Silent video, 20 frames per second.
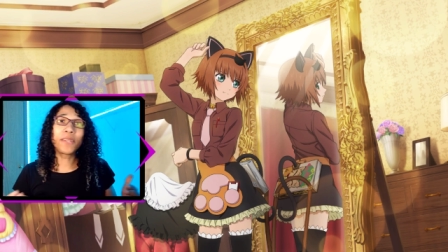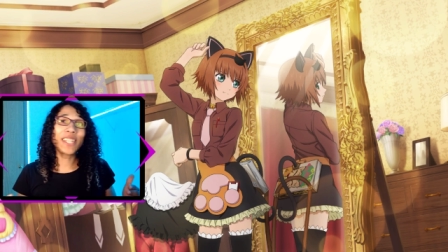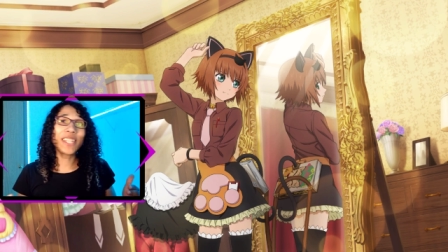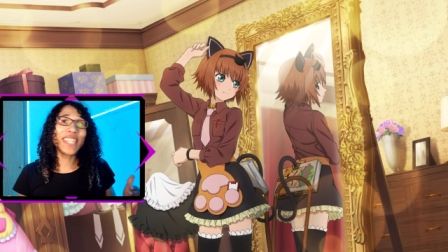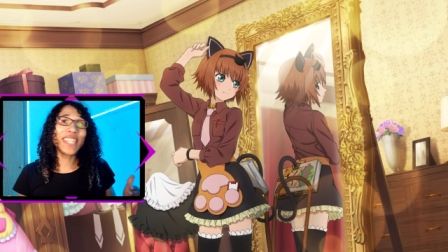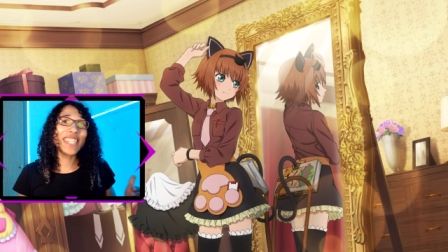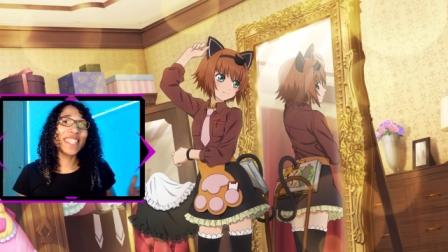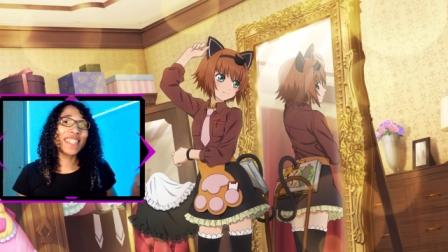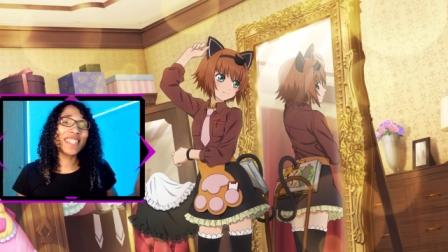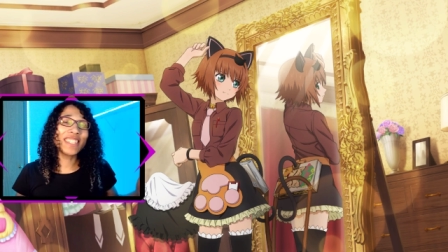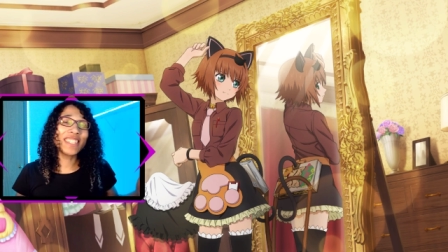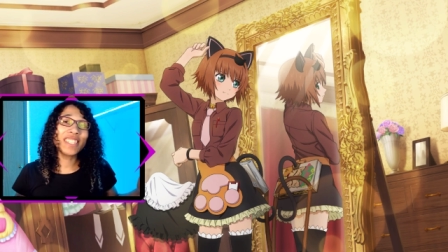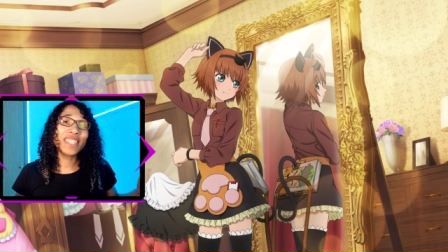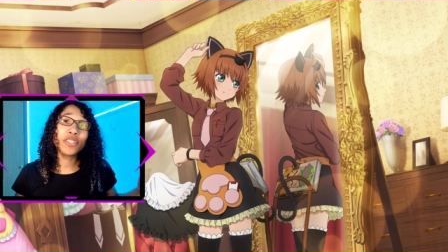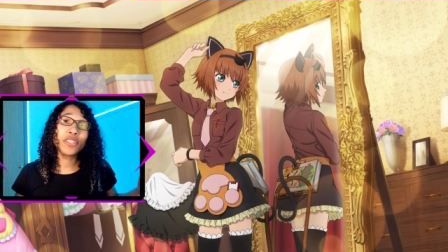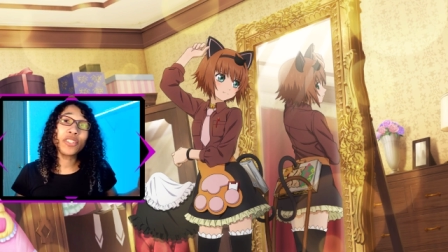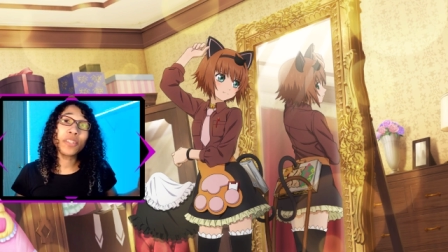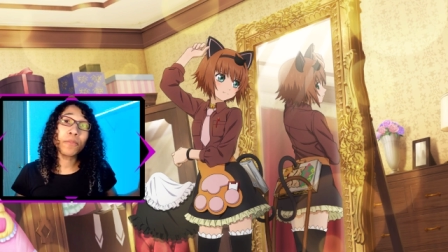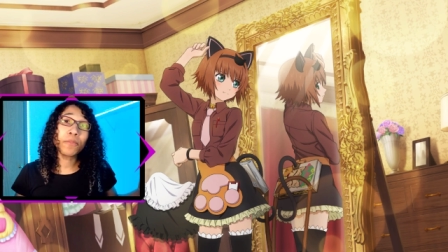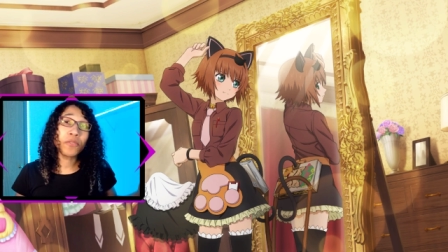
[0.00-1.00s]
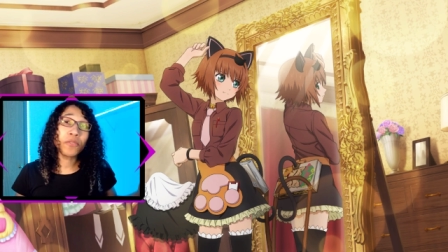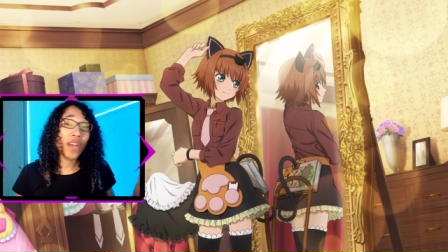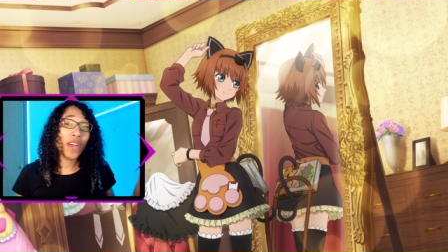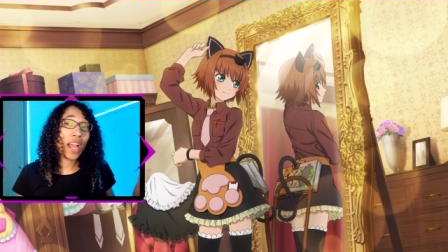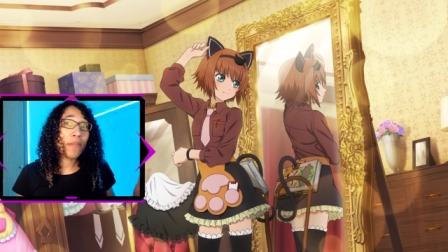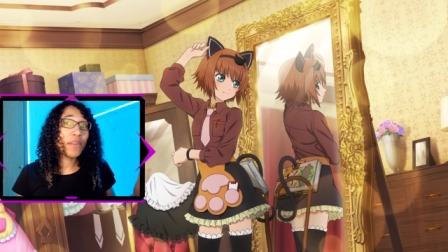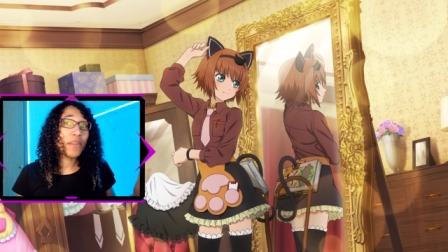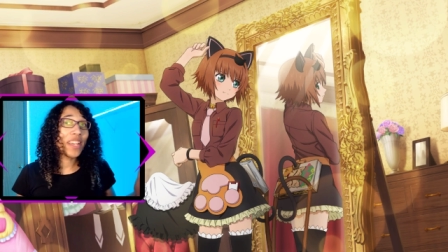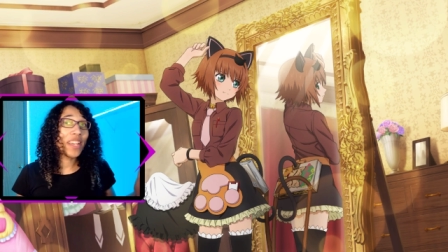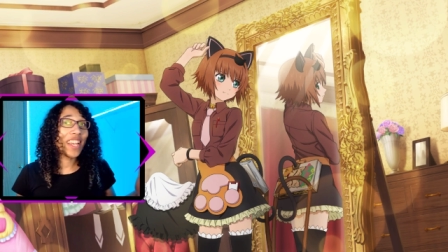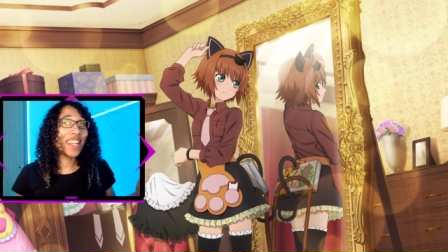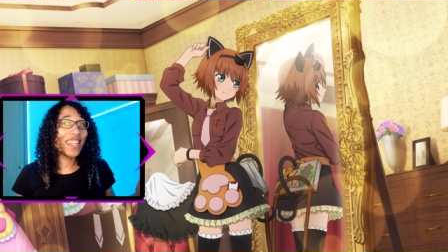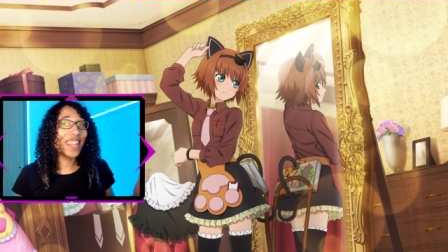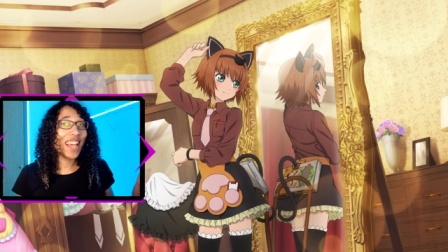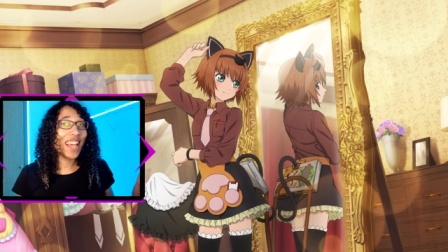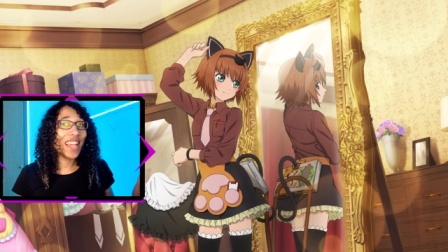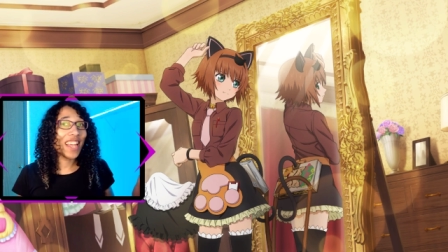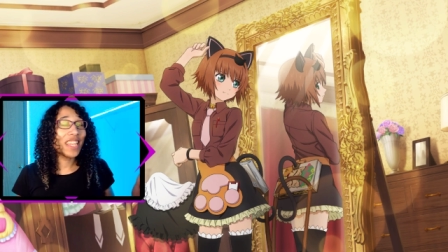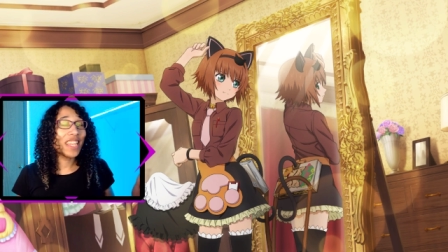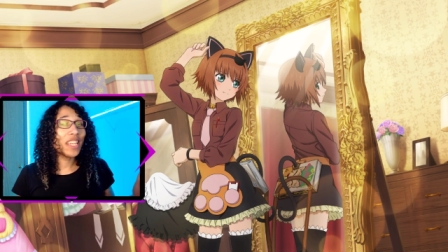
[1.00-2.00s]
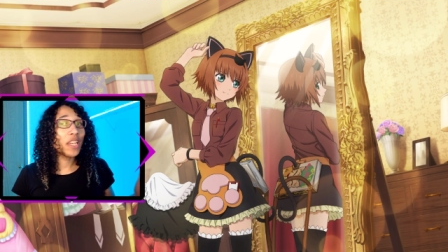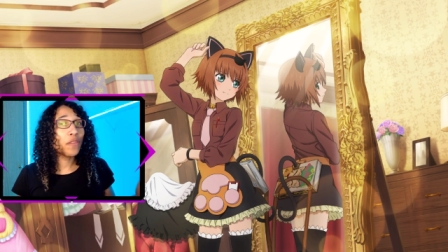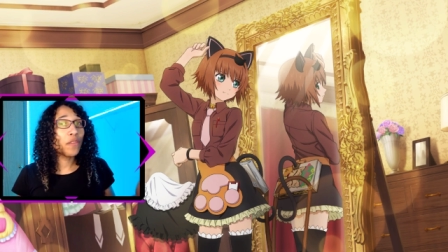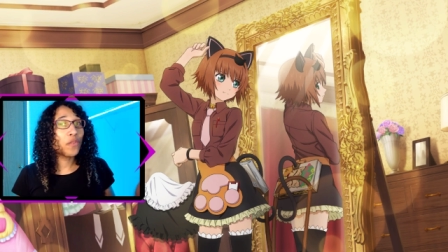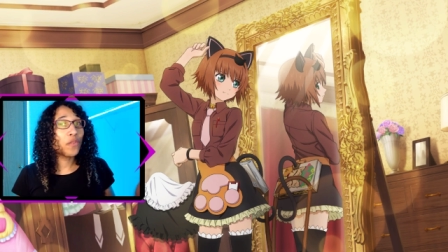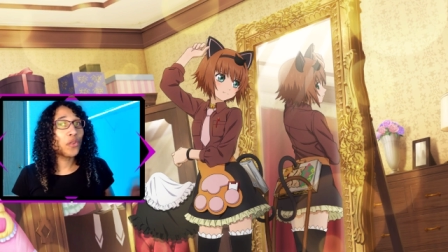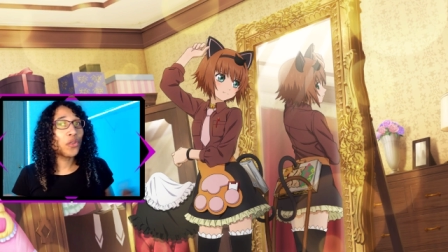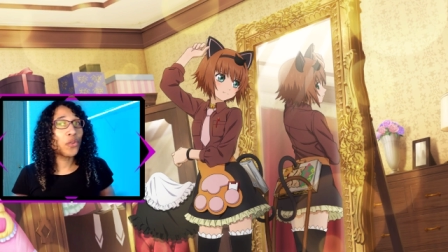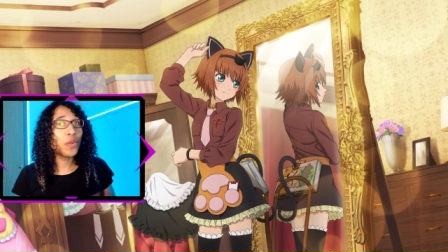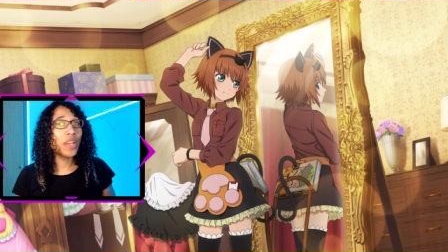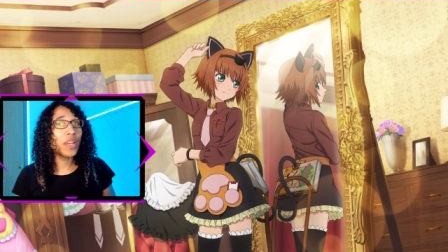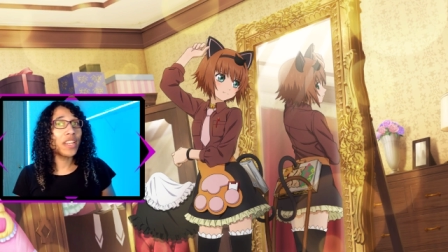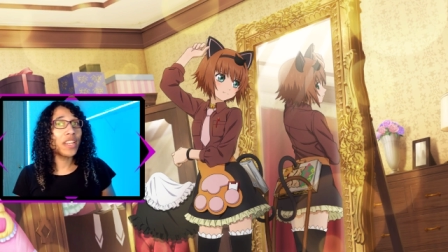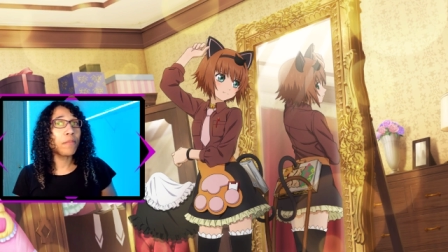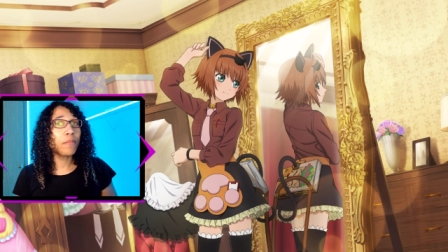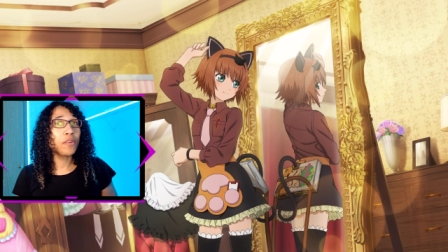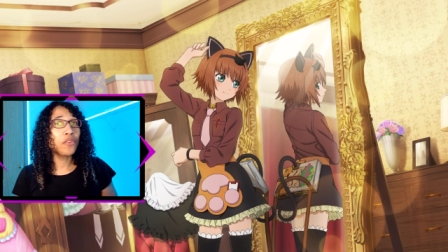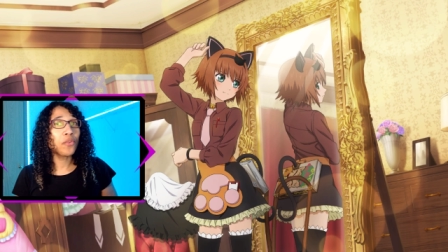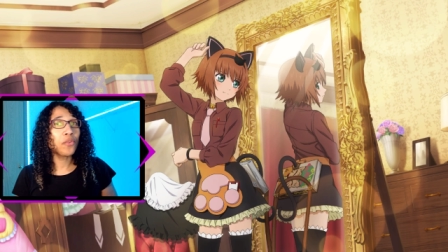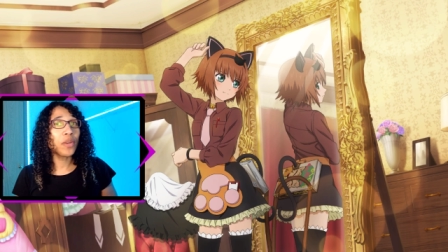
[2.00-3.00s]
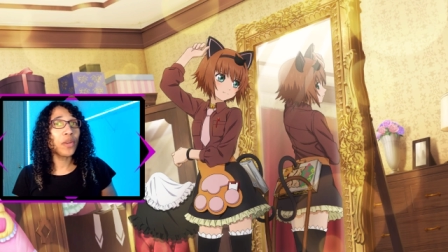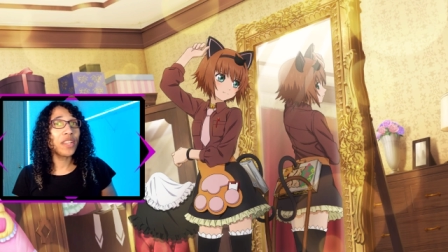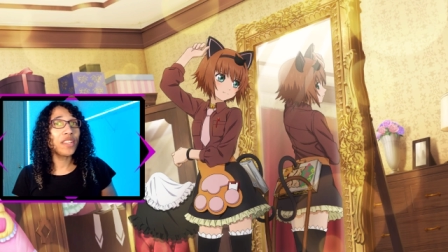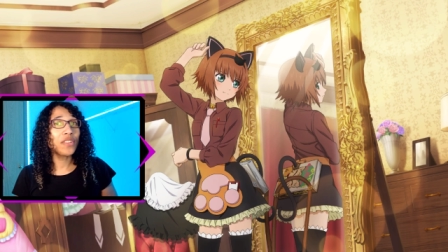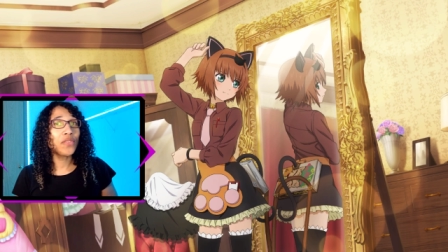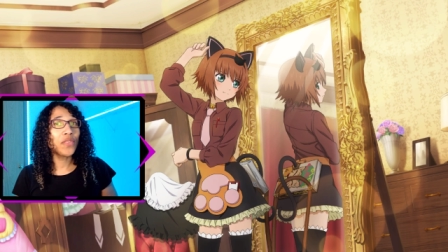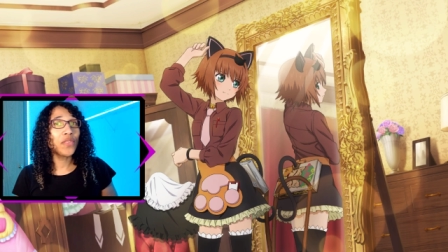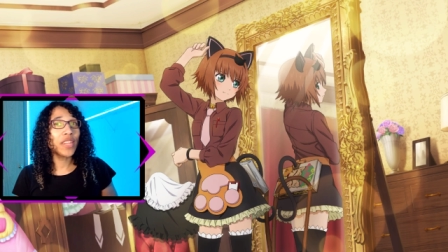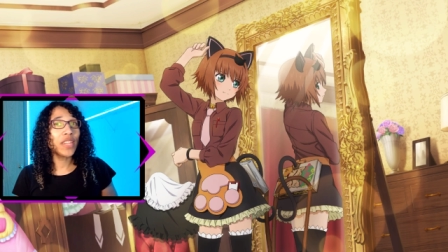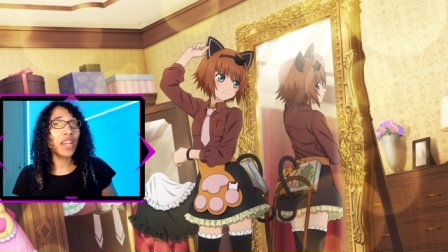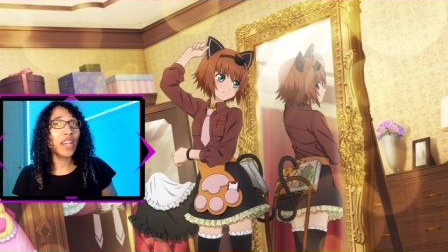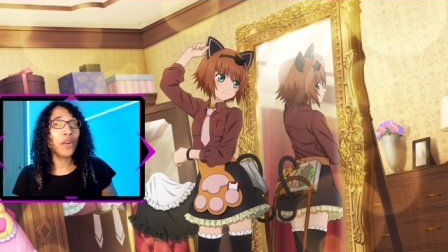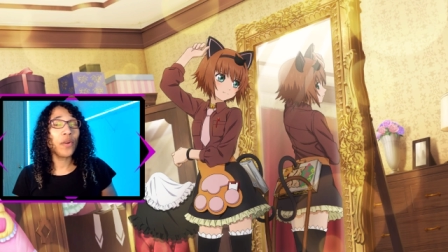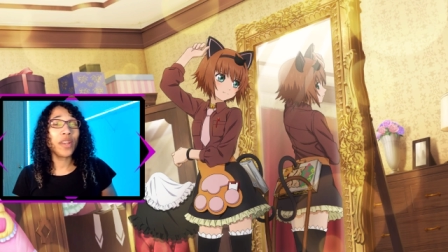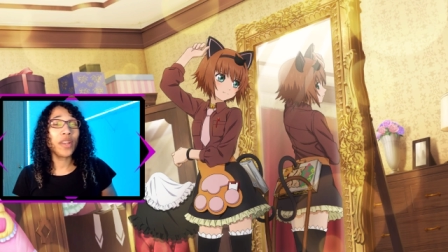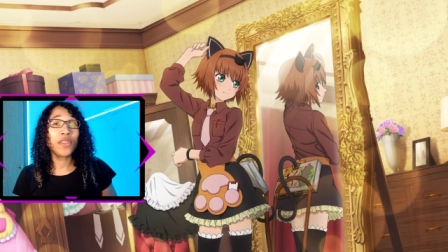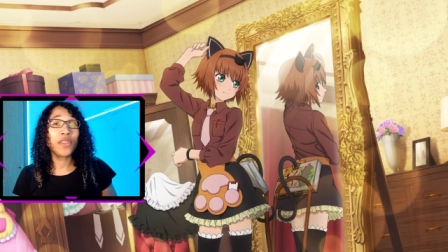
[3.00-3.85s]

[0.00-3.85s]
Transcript: Please consider subscribing and liking if you do end up enjoying this video,